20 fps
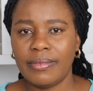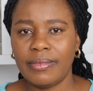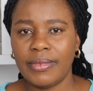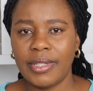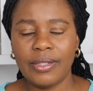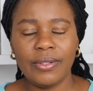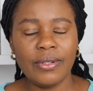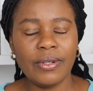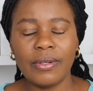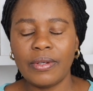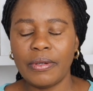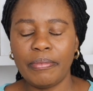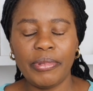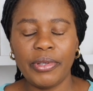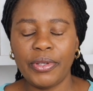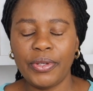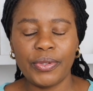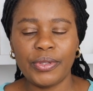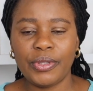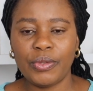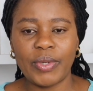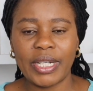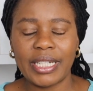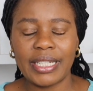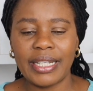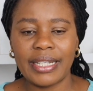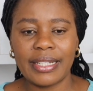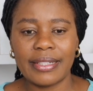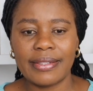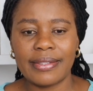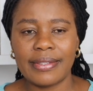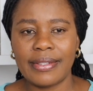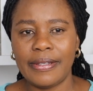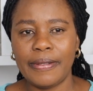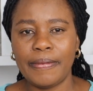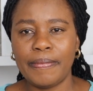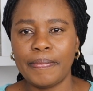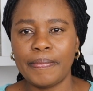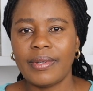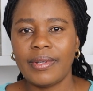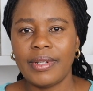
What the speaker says: They don't go beyond what they can see.